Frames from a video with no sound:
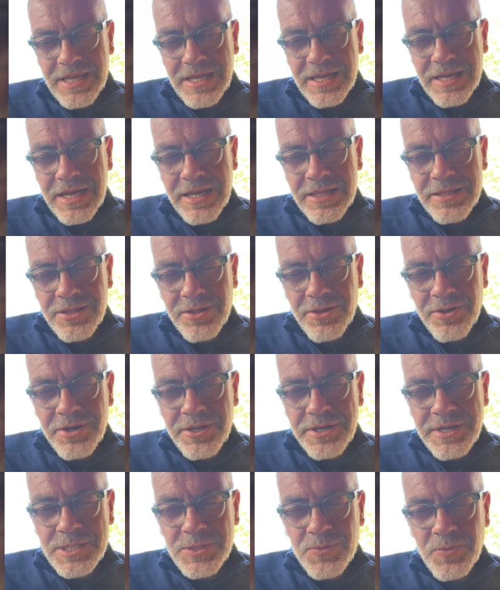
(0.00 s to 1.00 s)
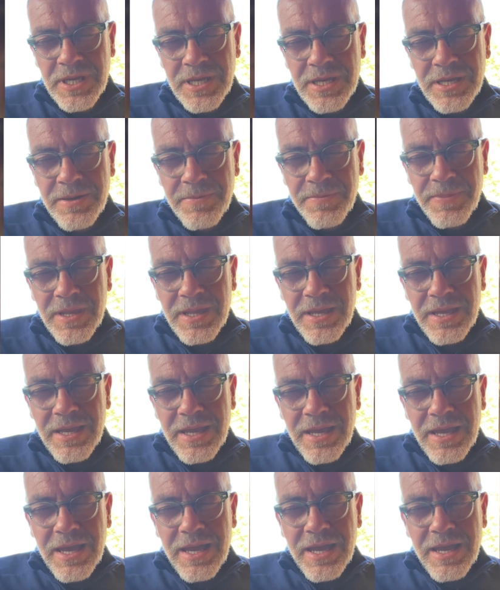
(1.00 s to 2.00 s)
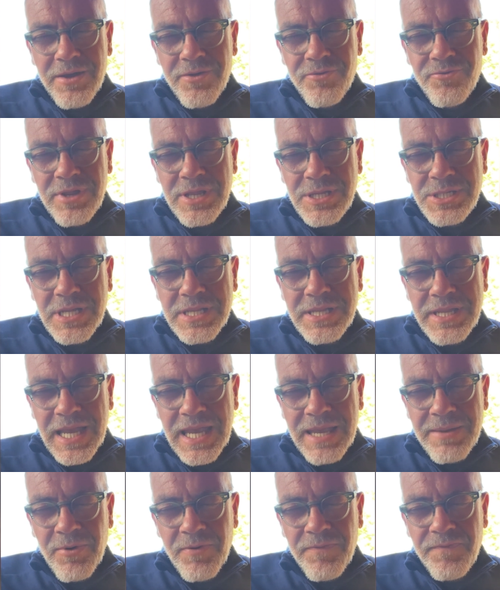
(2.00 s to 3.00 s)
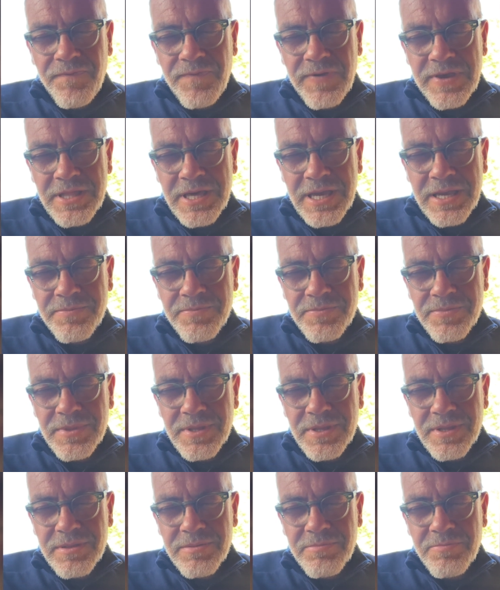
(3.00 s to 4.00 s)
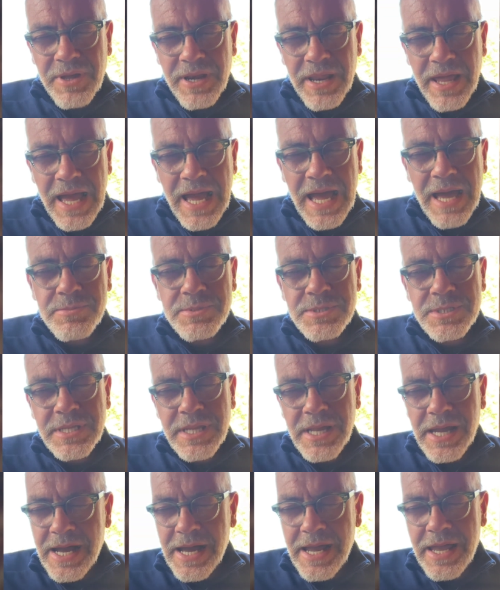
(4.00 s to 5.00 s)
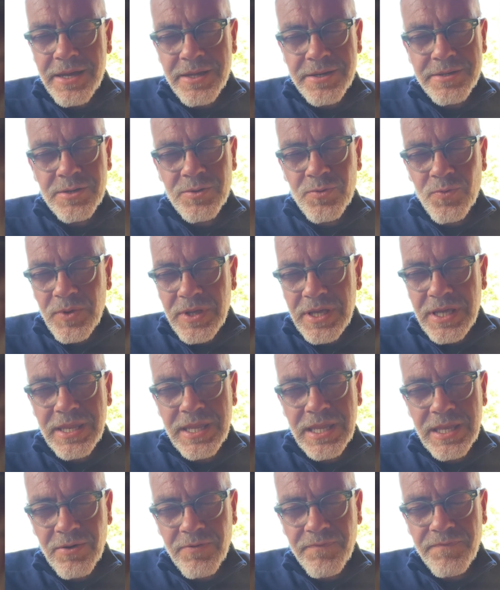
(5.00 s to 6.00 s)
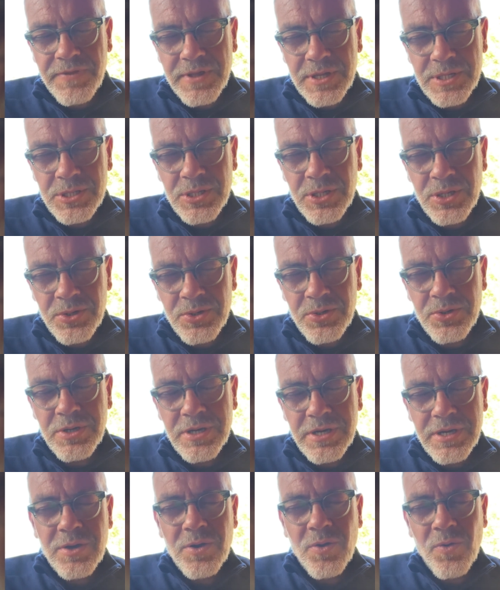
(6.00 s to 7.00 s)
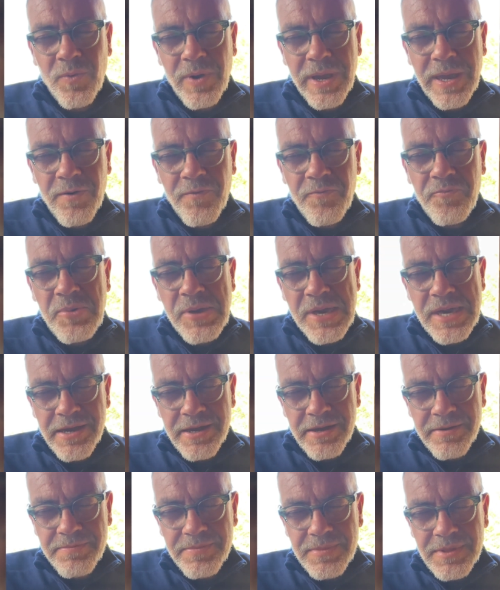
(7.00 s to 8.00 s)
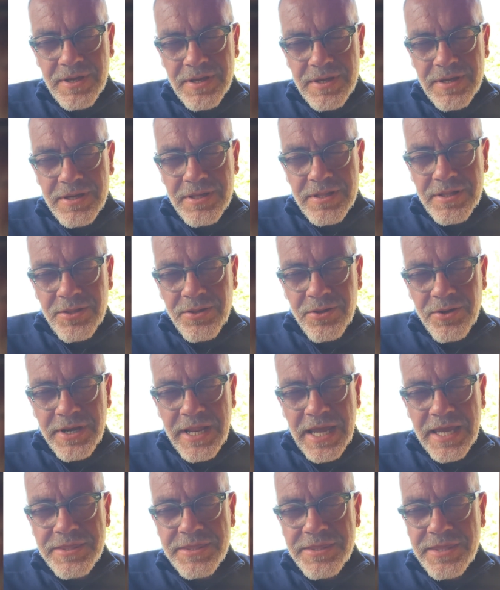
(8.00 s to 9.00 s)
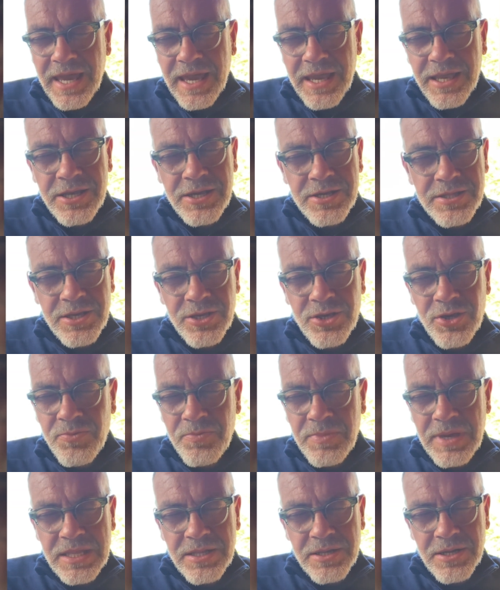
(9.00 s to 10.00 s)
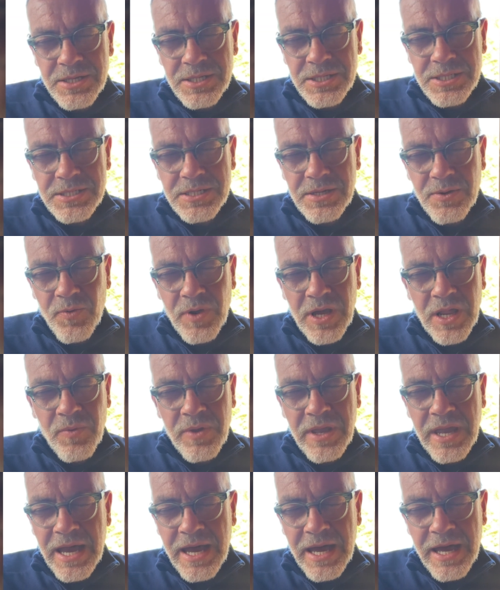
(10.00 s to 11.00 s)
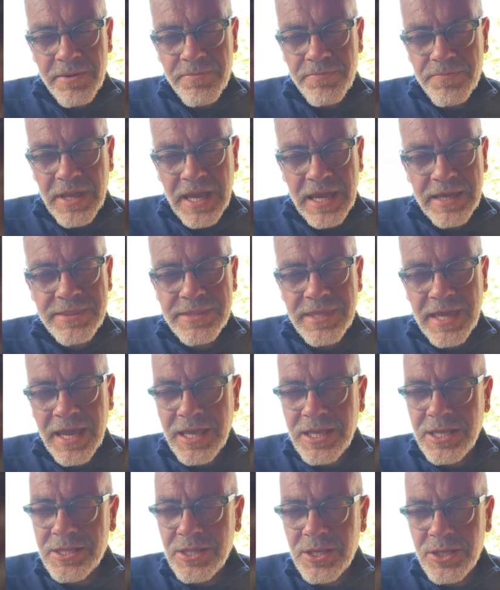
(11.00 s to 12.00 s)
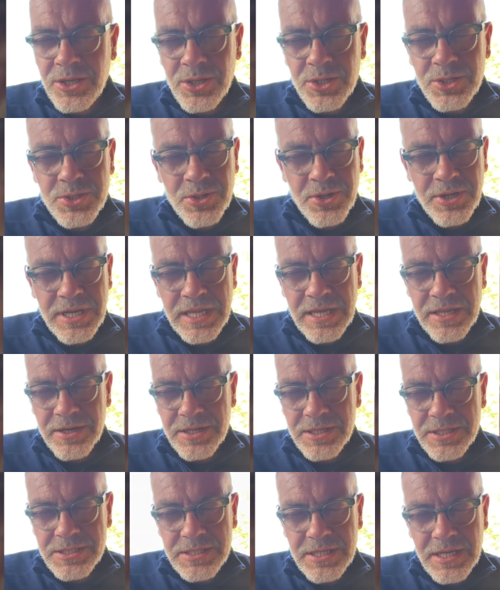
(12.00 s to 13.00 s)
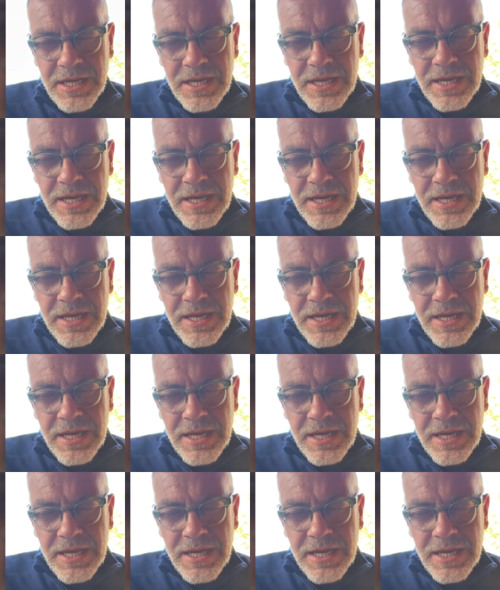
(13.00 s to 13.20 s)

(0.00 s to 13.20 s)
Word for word: And Lord, as we reach a time of feeling perhaps tired and weary of this new way of being, Lord, I thank you that you meet us where we are. I thank you that you draw near us.